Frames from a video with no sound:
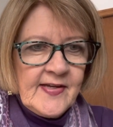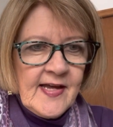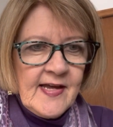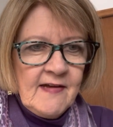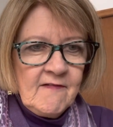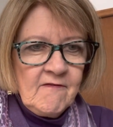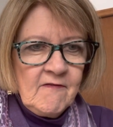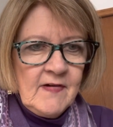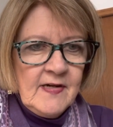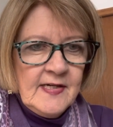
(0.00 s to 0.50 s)
I
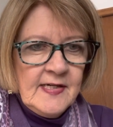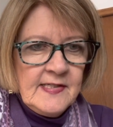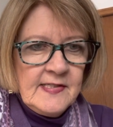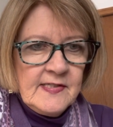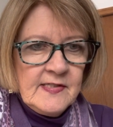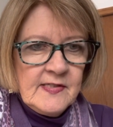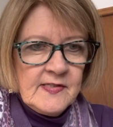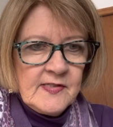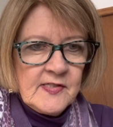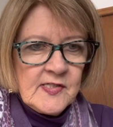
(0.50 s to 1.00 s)
wanted
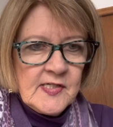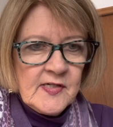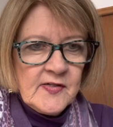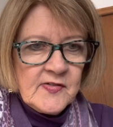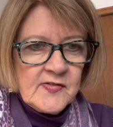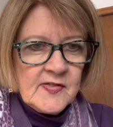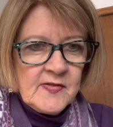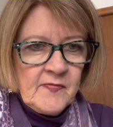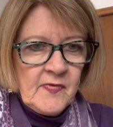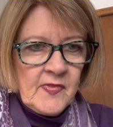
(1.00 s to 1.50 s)
to share
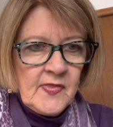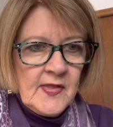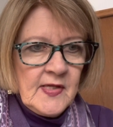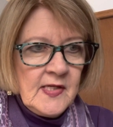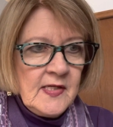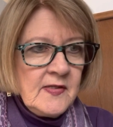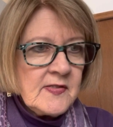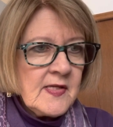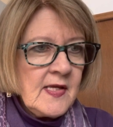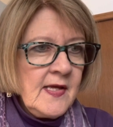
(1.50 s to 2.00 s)
some
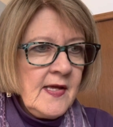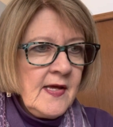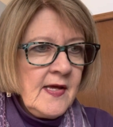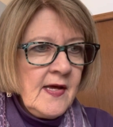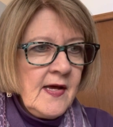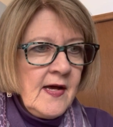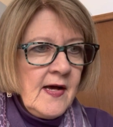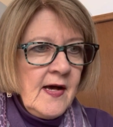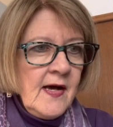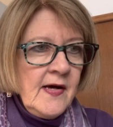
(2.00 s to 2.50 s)
things
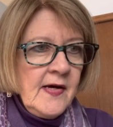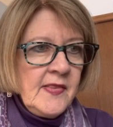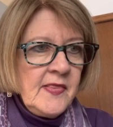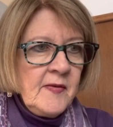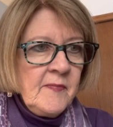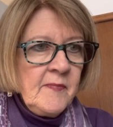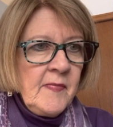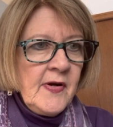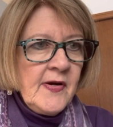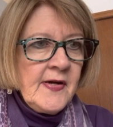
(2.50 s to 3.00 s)
on the
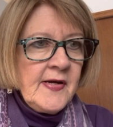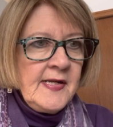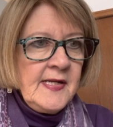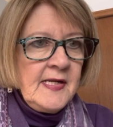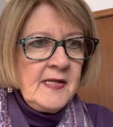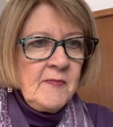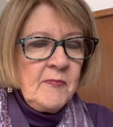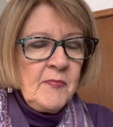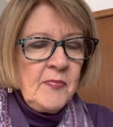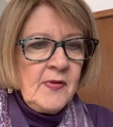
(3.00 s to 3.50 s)

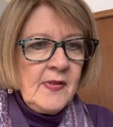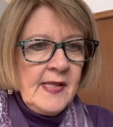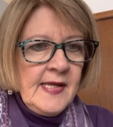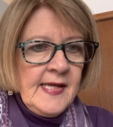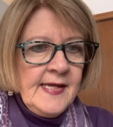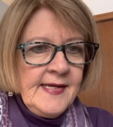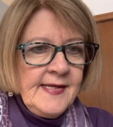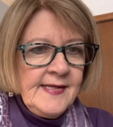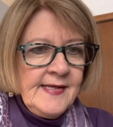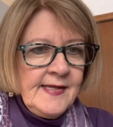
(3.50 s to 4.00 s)
marketing
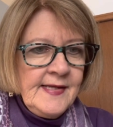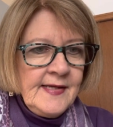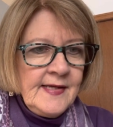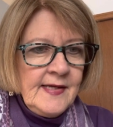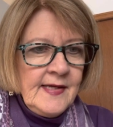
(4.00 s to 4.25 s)
plan